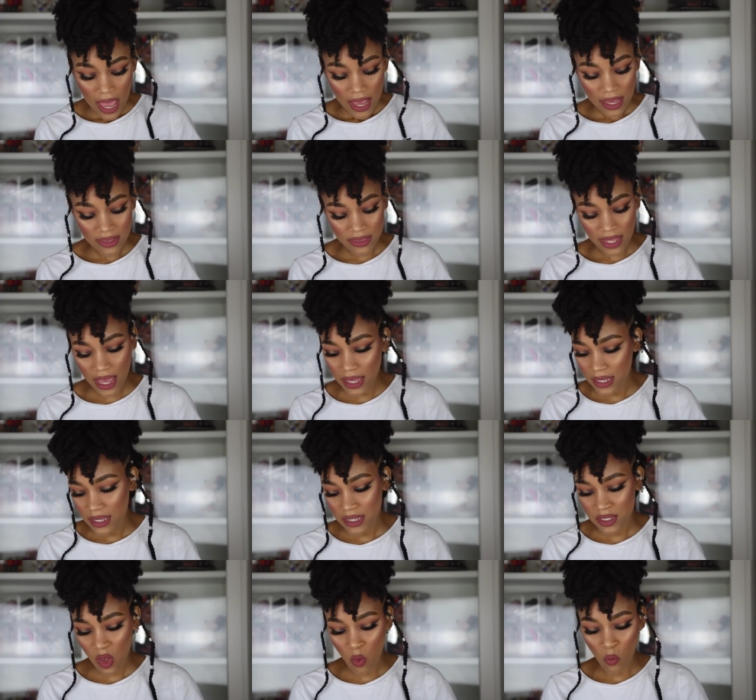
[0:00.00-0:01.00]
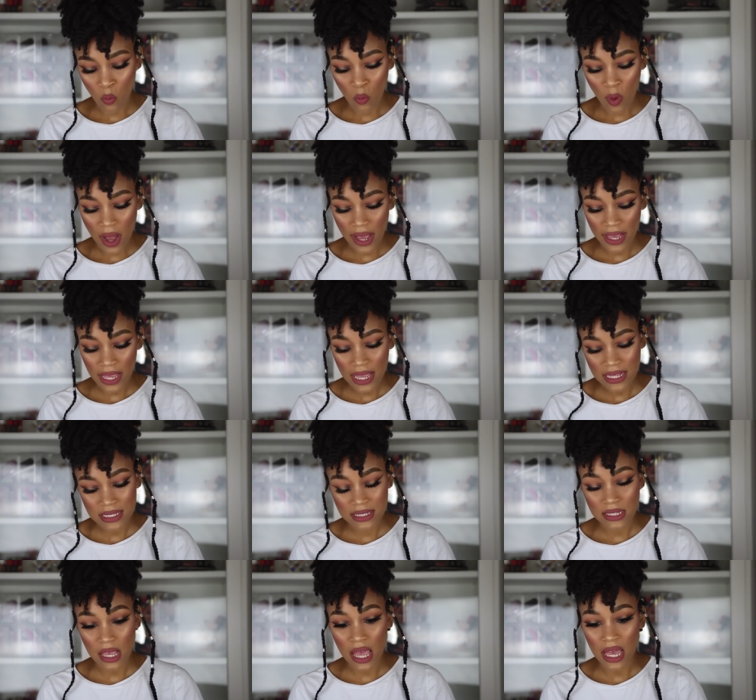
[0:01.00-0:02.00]
and that is
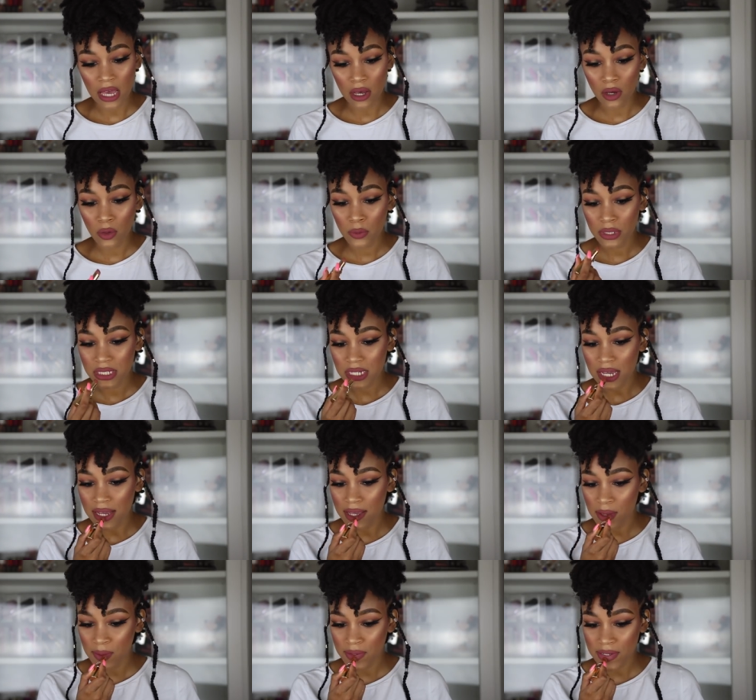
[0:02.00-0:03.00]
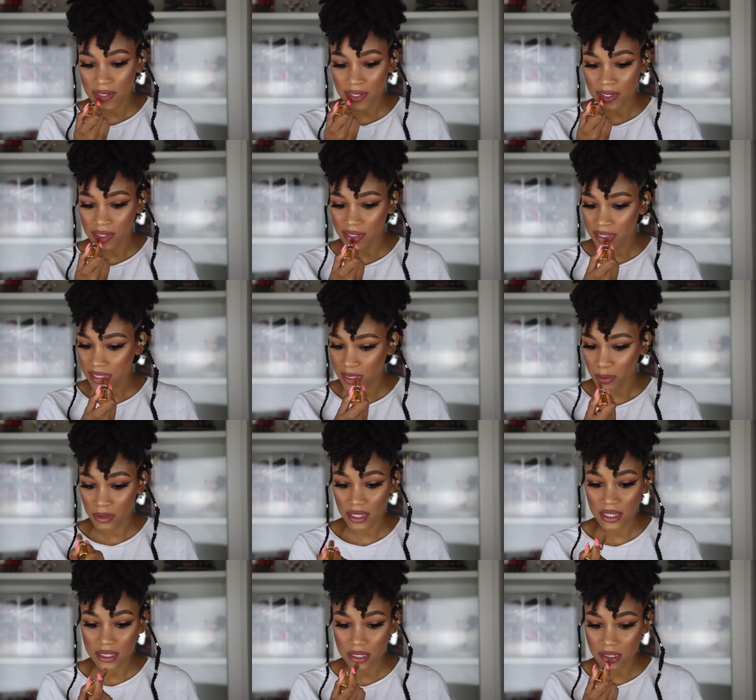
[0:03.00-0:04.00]
YSL which I am just going to
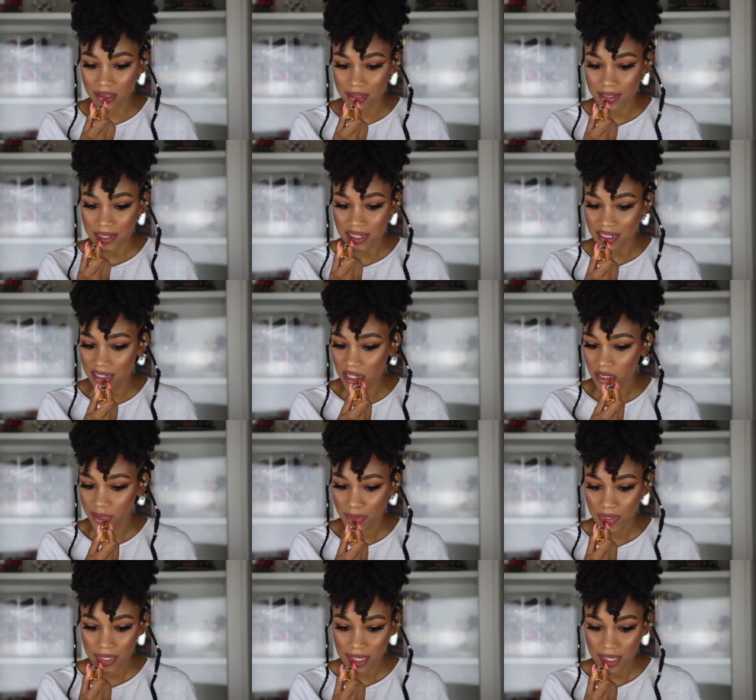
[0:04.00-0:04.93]
place this on top